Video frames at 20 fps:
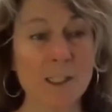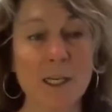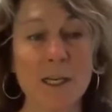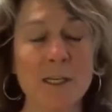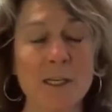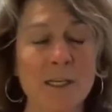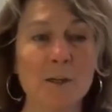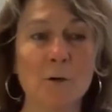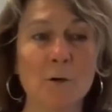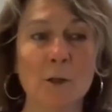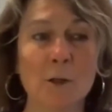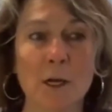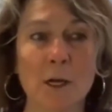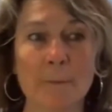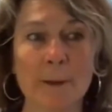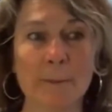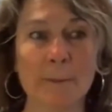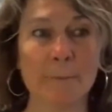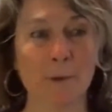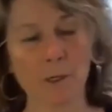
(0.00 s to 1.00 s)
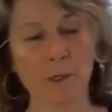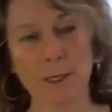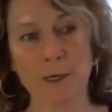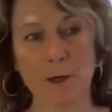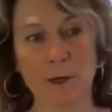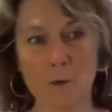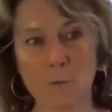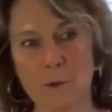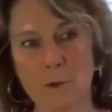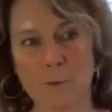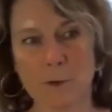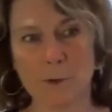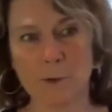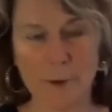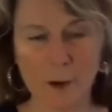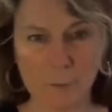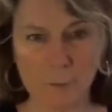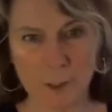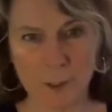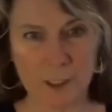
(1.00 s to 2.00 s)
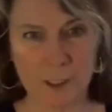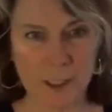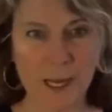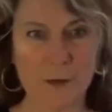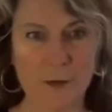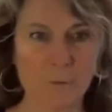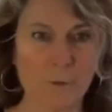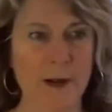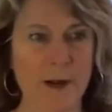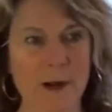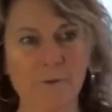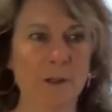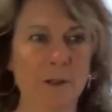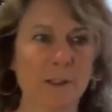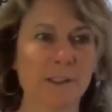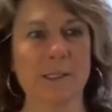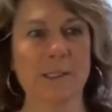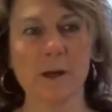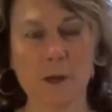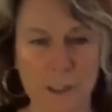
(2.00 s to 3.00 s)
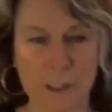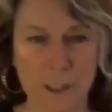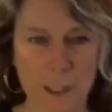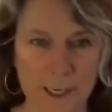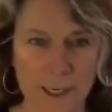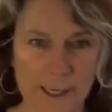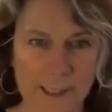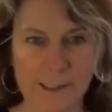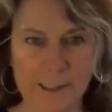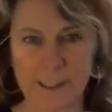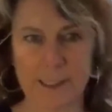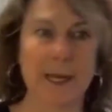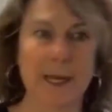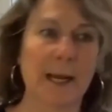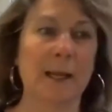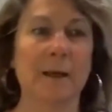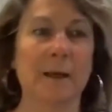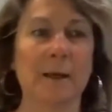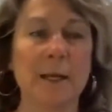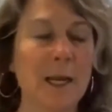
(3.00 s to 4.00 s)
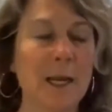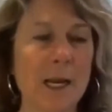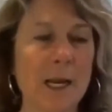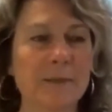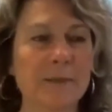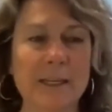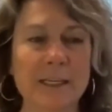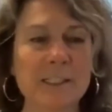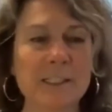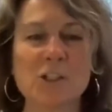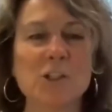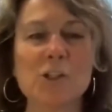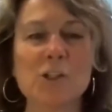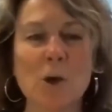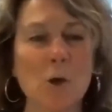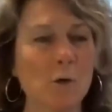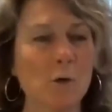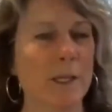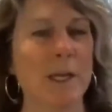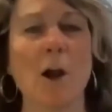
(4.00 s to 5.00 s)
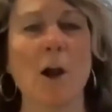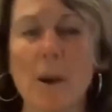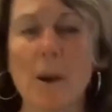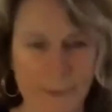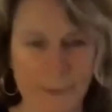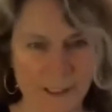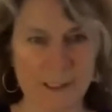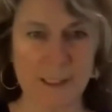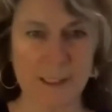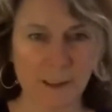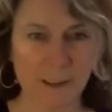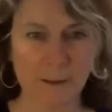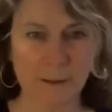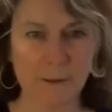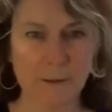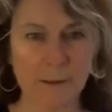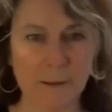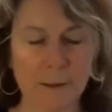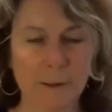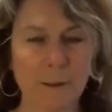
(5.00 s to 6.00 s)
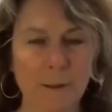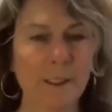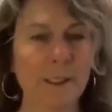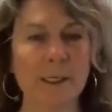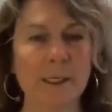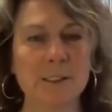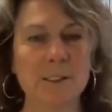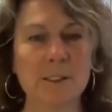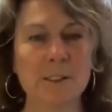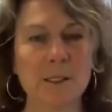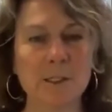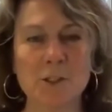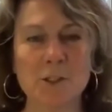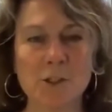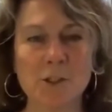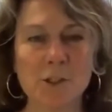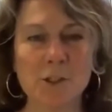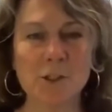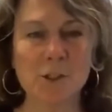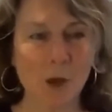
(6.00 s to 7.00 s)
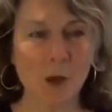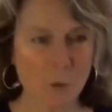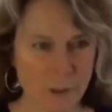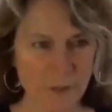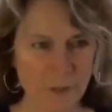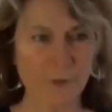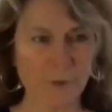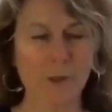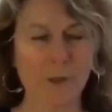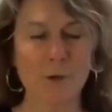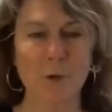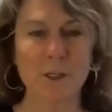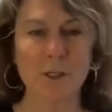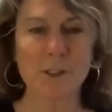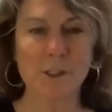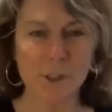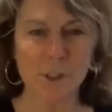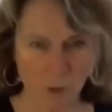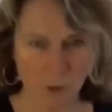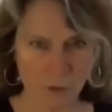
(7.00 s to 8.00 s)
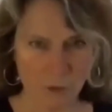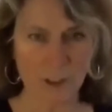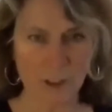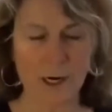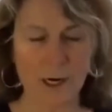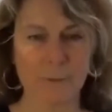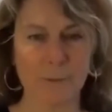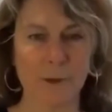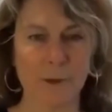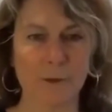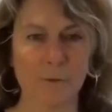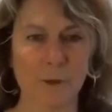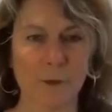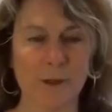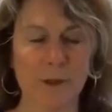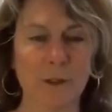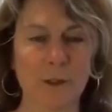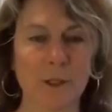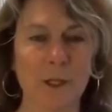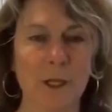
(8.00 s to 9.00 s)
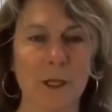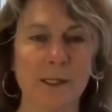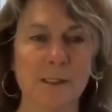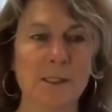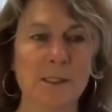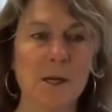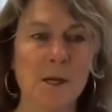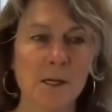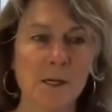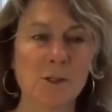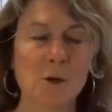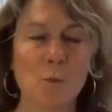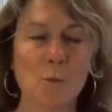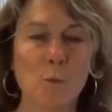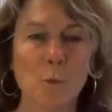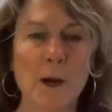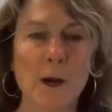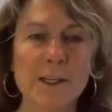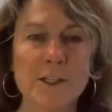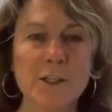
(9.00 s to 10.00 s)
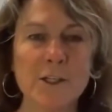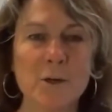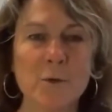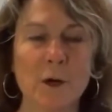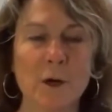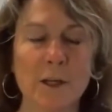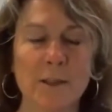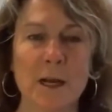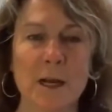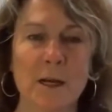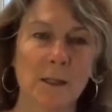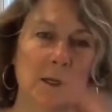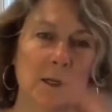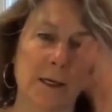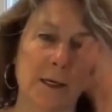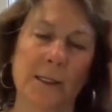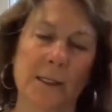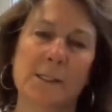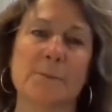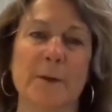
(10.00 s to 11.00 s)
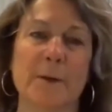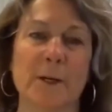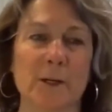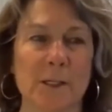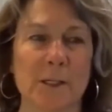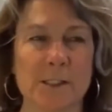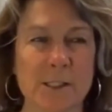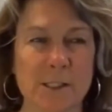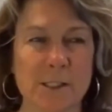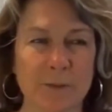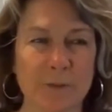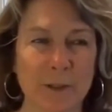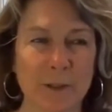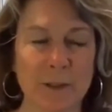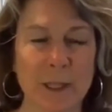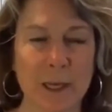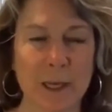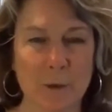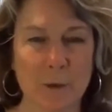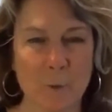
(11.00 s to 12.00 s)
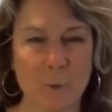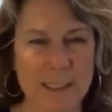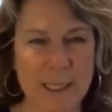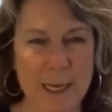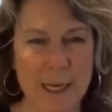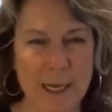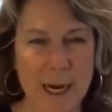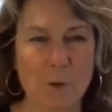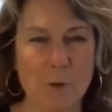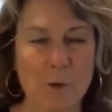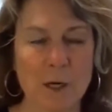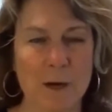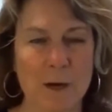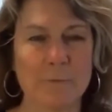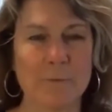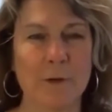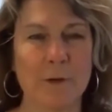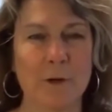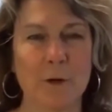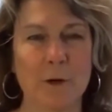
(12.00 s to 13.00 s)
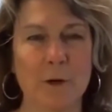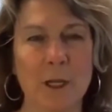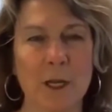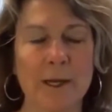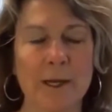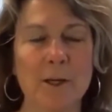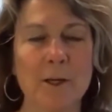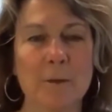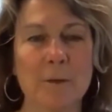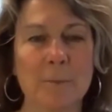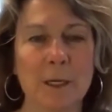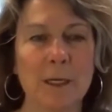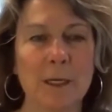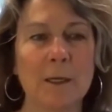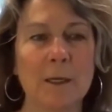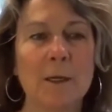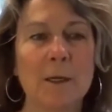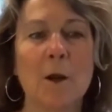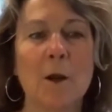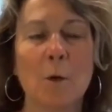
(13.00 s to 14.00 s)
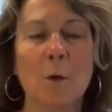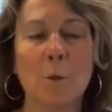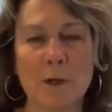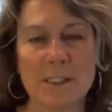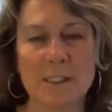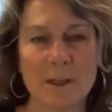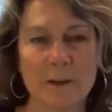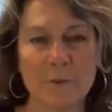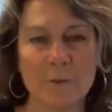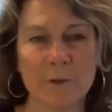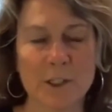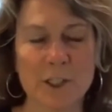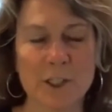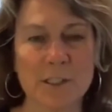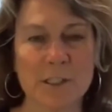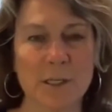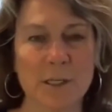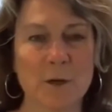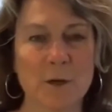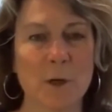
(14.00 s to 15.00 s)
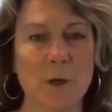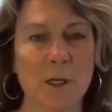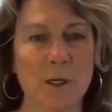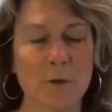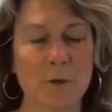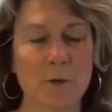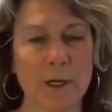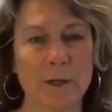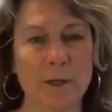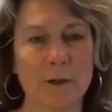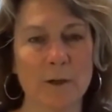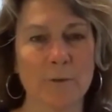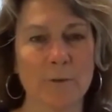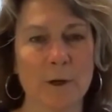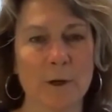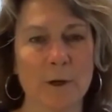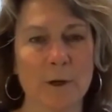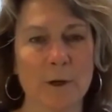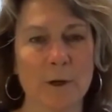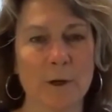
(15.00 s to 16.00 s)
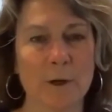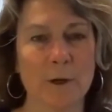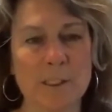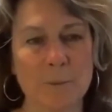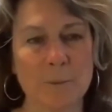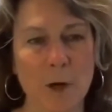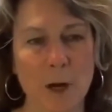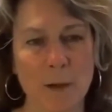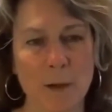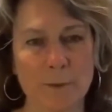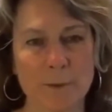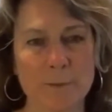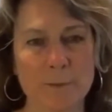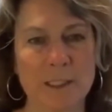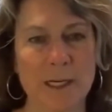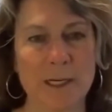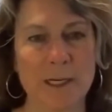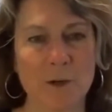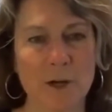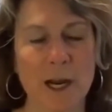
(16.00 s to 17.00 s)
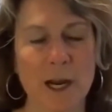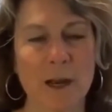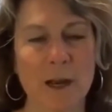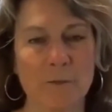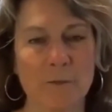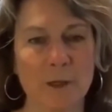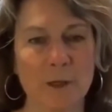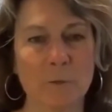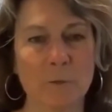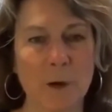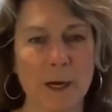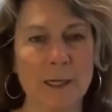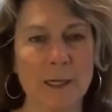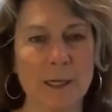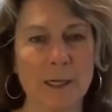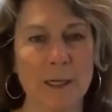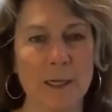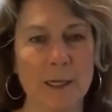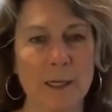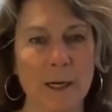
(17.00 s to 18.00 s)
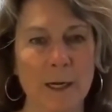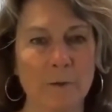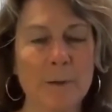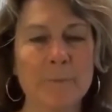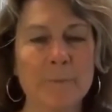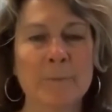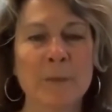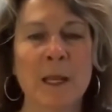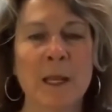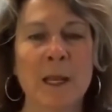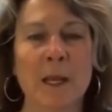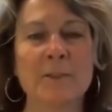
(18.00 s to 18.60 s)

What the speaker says: It's, you know, a lot of people are like, oh, we're remote, we're cloud, we're never going to see our clients again. That's so the opposite. It is so different. You are so collaborative with your clients. So what do you want that client experience to feel like? What's that outcome for your client going to be? What's the efficiency you want to create in your firm? And what's the problems that you're having right now?